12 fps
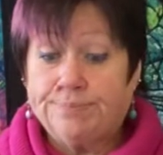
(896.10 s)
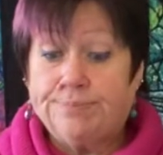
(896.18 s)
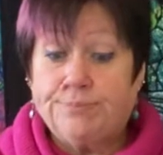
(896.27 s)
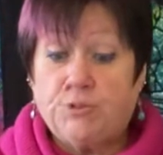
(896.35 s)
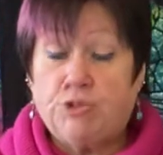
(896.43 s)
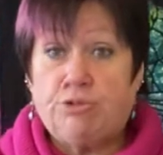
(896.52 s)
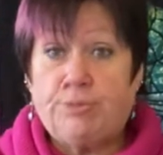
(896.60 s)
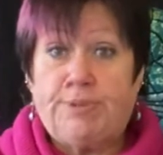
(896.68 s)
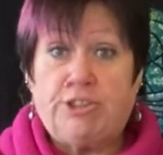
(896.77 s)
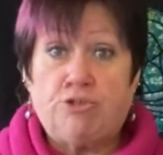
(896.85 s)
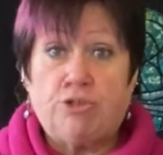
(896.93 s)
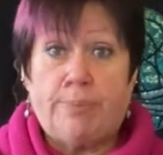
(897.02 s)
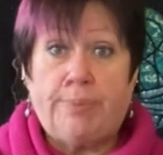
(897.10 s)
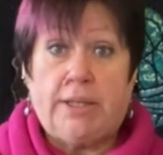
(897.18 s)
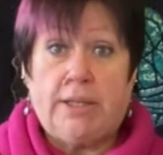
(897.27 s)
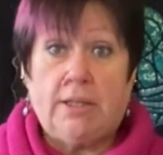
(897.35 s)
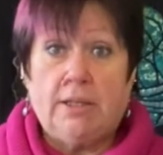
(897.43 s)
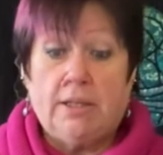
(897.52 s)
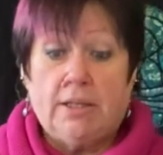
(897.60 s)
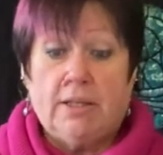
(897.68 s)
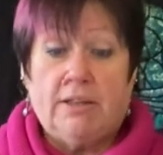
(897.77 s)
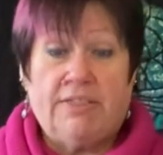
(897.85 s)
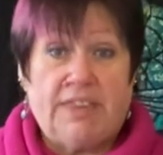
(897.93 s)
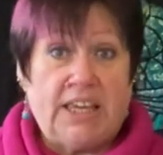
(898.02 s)
Stripy
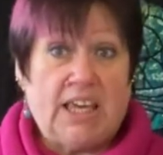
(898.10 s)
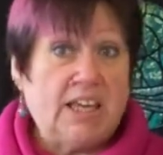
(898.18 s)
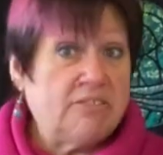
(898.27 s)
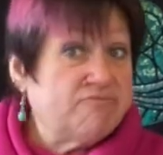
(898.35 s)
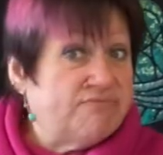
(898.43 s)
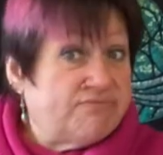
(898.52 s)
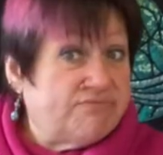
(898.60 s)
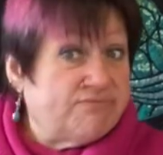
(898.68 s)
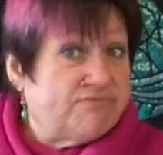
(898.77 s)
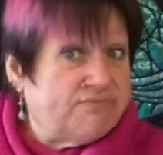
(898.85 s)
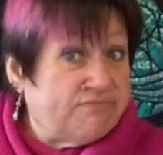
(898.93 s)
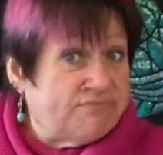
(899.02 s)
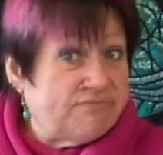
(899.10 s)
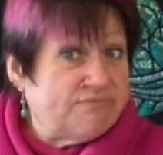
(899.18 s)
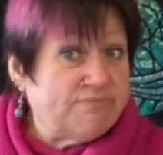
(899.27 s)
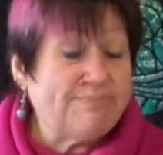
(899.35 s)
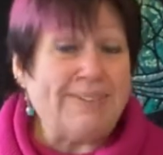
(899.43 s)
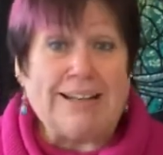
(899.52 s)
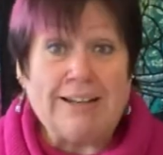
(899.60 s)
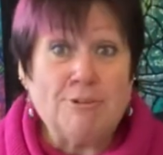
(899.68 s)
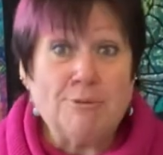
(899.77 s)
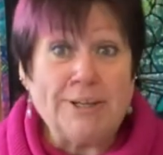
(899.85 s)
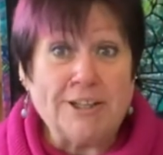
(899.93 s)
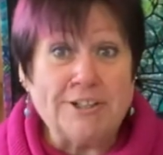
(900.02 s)
thingy. but it'll all
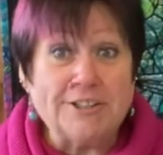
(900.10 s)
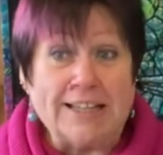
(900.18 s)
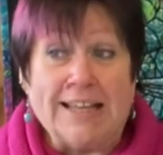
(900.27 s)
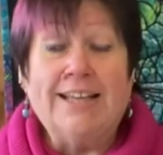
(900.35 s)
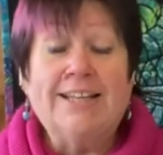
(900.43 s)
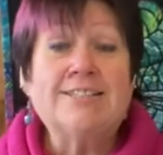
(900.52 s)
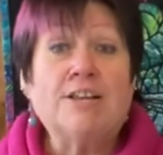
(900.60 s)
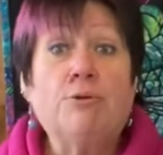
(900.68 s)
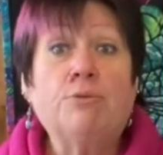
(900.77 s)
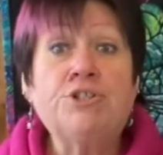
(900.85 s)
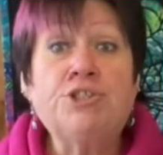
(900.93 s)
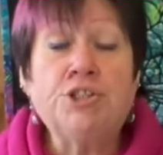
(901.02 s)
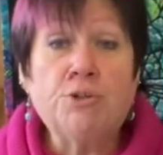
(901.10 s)
be good. So wishing you